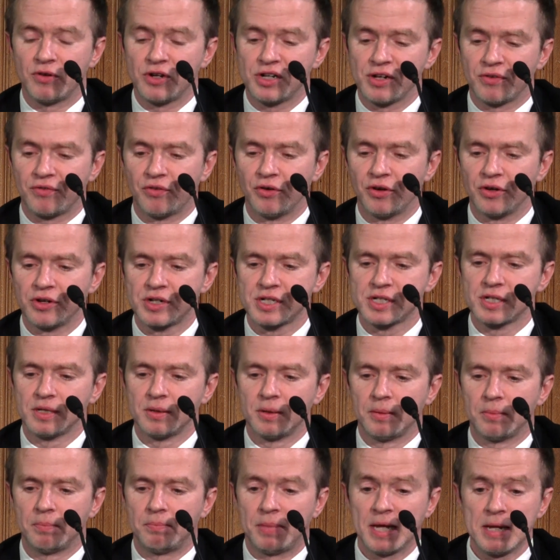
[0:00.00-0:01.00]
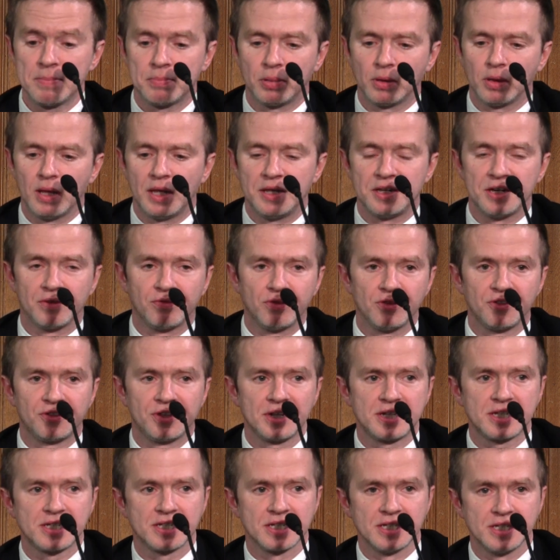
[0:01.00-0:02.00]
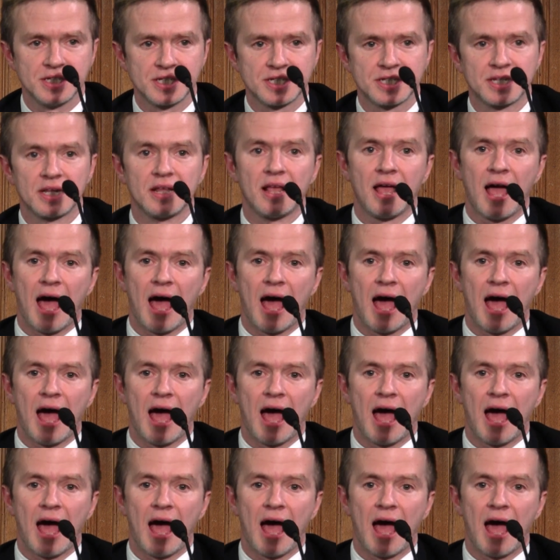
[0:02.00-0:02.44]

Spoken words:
different people and different citizens,